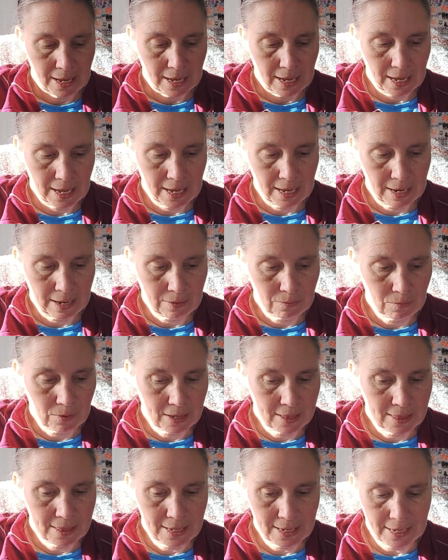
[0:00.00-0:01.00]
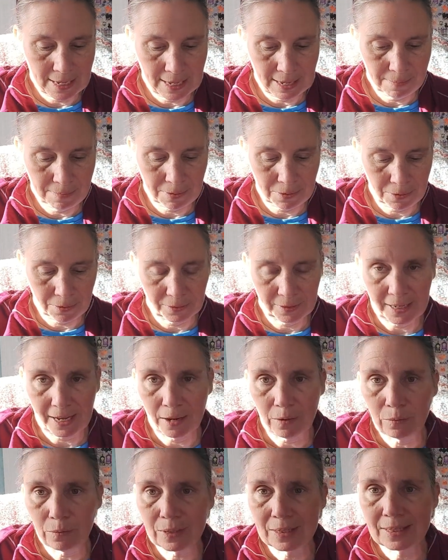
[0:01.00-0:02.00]
And one thing he pulled
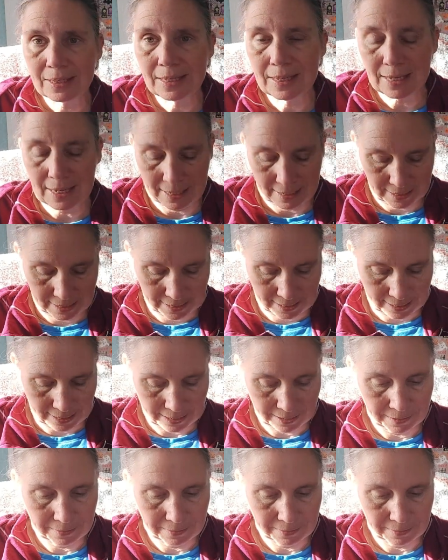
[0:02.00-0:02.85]
out was this.